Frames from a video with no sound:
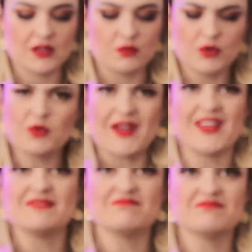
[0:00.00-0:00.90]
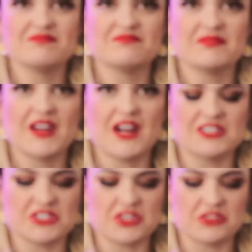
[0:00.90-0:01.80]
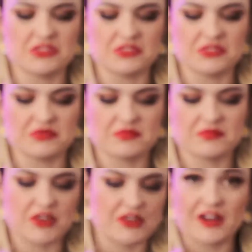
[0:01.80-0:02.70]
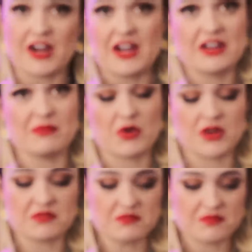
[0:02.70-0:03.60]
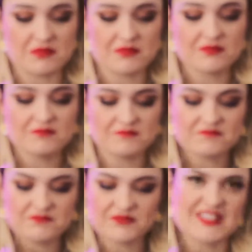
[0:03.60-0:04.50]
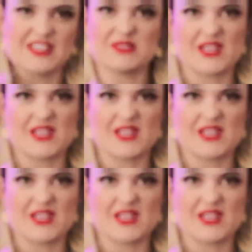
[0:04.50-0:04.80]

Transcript: we'll wait until they're not hot anymore. That sounds